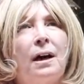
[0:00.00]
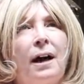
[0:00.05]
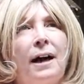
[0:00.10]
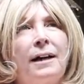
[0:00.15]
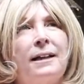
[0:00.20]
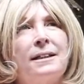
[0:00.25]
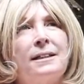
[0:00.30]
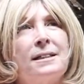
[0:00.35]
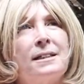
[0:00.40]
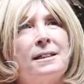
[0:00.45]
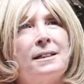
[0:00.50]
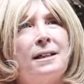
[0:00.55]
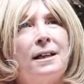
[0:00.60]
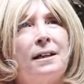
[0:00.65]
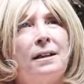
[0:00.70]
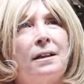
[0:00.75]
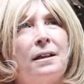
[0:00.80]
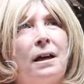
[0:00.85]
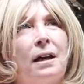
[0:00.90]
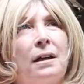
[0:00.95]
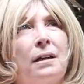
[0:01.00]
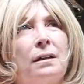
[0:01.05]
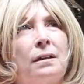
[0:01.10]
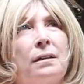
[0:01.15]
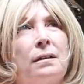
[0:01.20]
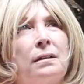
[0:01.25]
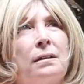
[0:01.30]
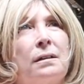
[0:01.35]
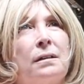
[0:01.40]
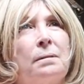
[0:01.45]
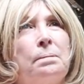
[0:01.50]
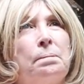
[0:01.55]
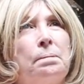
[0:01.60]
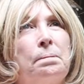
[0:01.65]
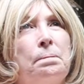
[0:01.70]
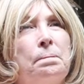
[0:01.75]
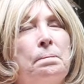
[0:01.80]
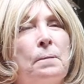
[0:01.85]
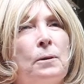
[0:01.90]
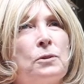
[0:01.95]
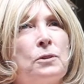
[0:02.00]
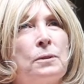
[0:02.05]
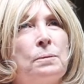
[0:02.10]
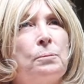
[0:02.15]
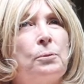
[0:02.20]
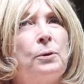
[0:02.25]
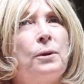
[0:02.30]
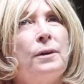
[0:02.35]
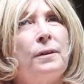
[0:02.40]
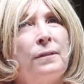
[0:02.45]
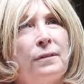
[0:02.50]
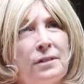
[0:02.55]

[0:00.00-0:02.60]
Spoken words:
I can say that the most important